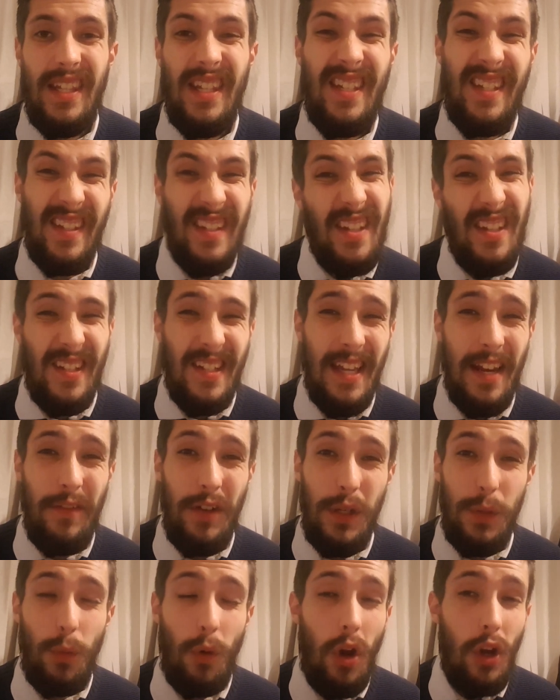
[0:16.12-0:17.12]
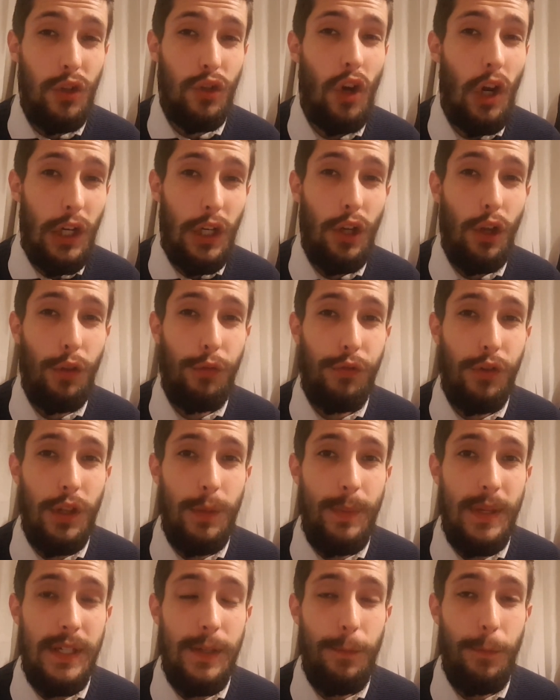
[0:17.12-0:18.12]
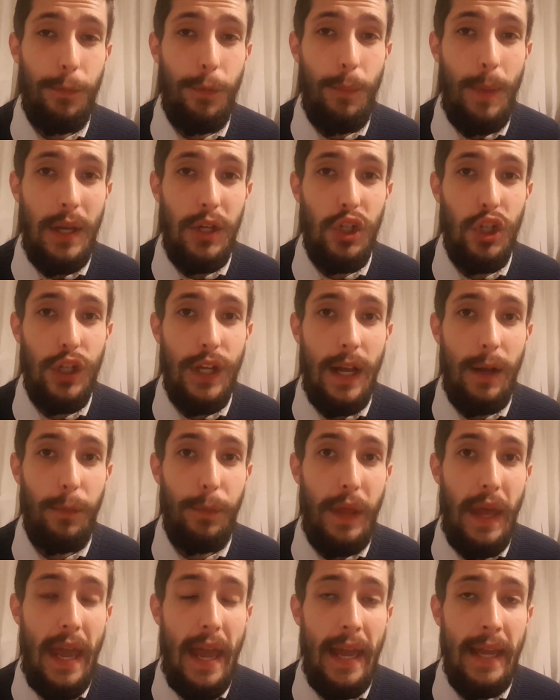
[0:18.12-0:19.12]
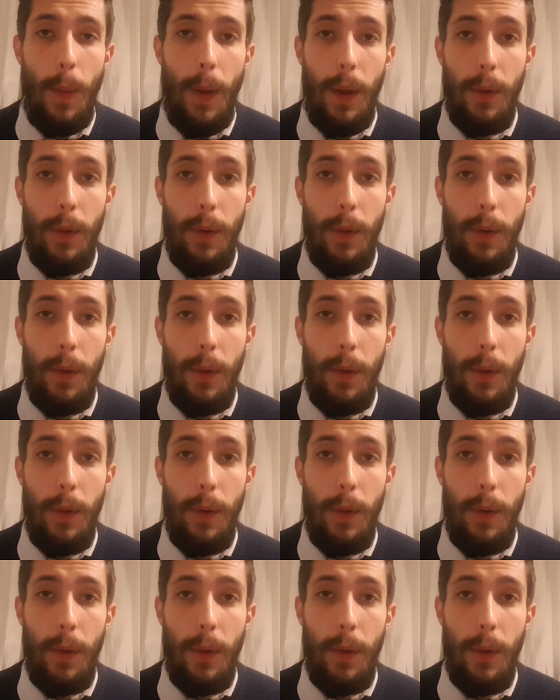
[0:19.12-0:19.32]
This is the series where I try and cut through the misinformation out there